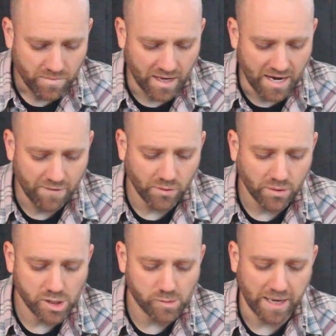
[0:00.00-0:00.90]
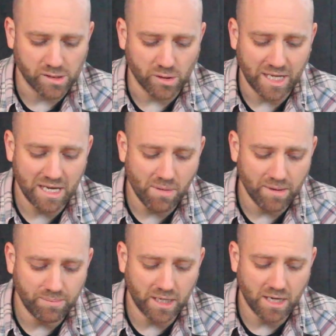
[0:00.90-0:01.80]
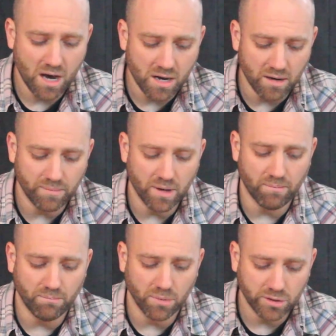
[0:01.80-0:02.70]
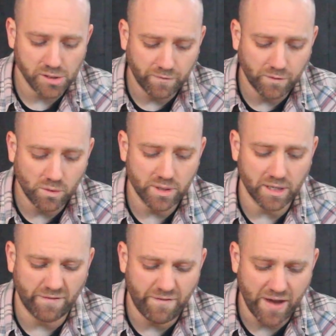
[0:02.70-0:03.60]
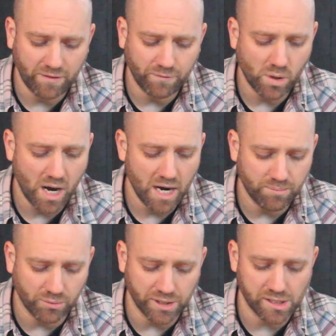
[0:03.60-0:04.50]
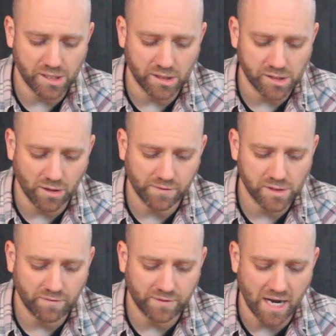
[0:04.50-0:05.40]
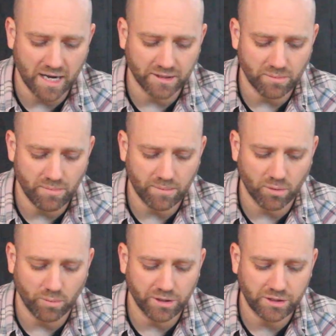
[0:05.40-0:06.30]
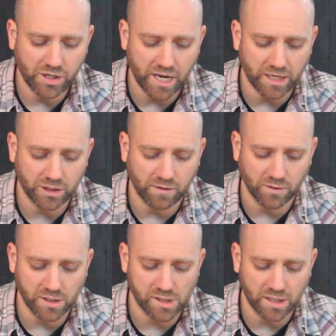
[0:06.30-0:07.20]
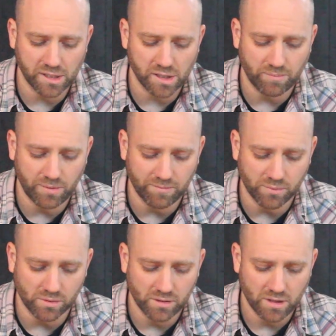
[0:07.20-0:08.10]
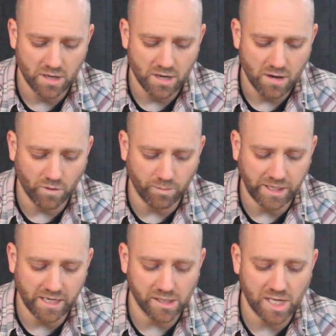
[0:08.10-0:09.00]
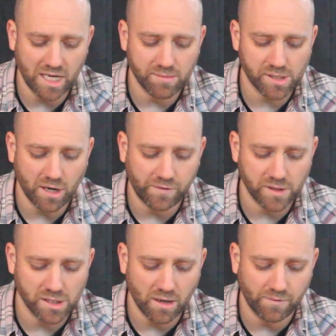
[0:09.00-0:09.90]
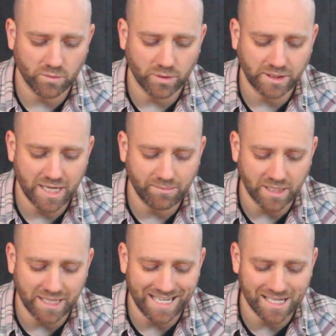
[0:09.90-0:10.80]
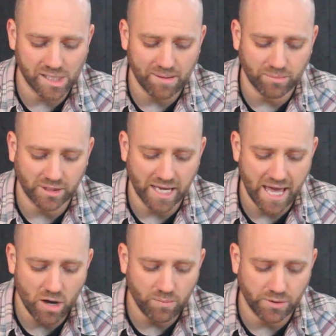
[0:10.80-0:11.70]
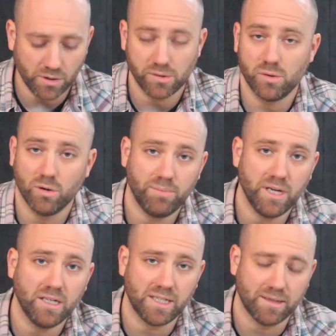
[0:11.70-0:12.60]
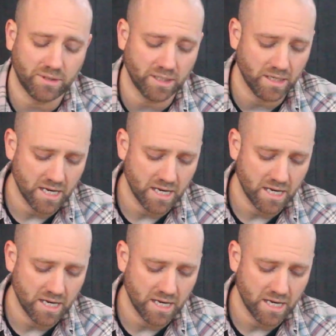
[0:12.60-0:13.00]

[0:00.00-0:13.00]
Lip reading: in every respect, so that He might become a merciful and faithful high priest in the service of God to make propitiation for the sins of the people. For because He Himself has suffered when tempted, He is able to help those who are being tempted.